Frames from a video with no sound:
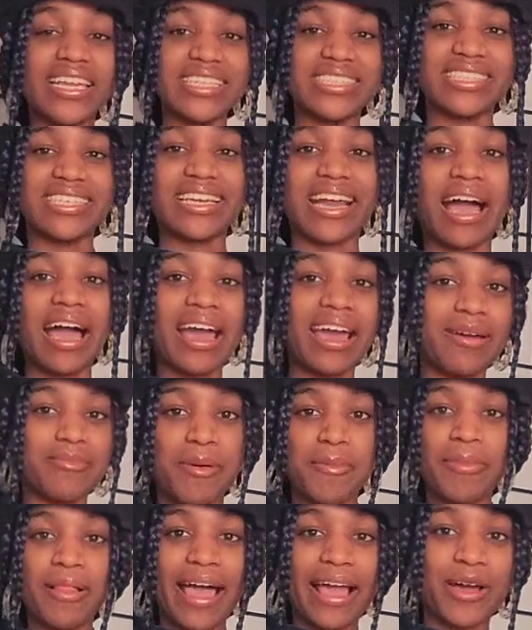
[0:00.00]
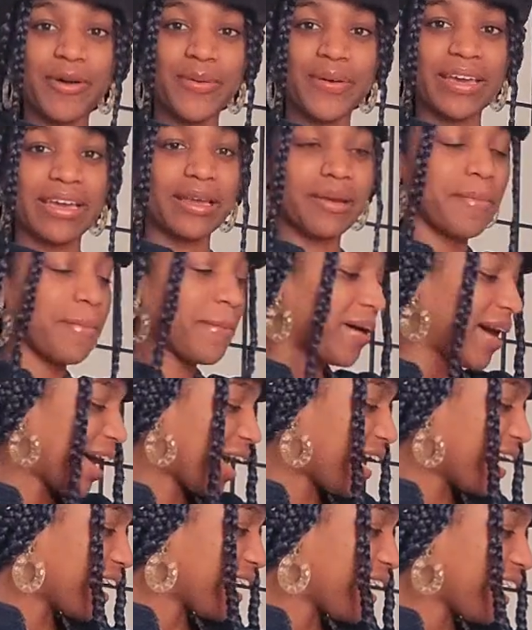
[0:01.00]
Listen, I am a black queen,
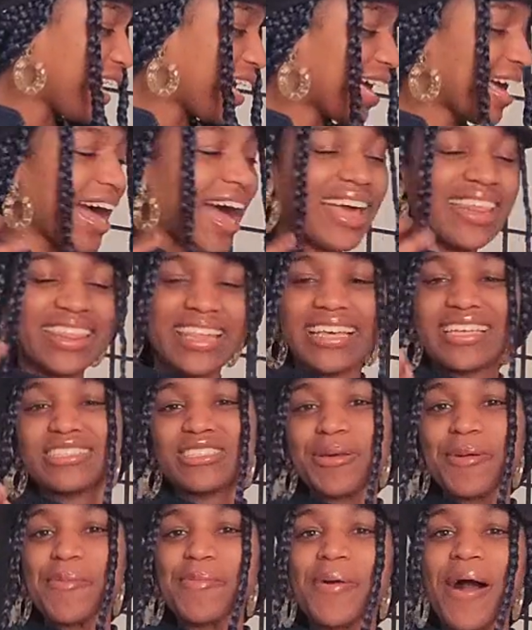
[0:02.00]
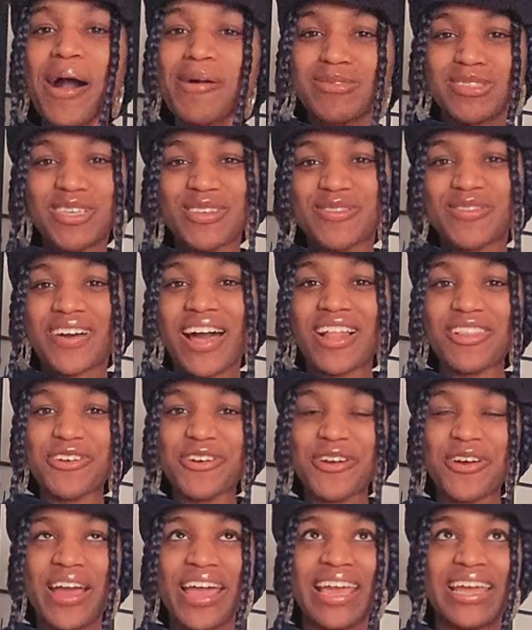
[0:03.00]
but I think some pops of
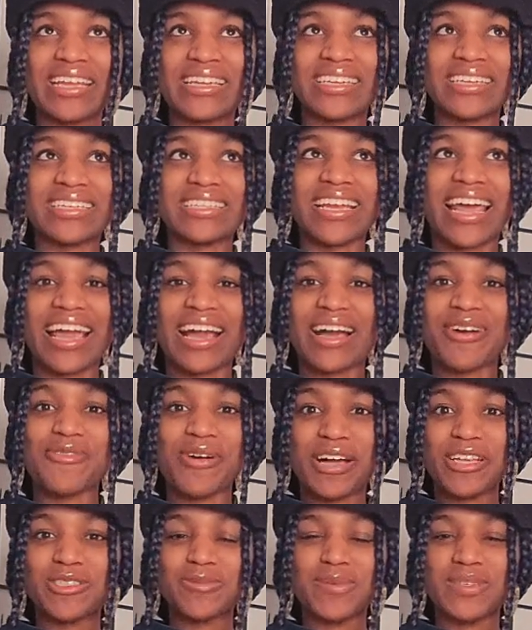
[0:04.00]
color and like 100%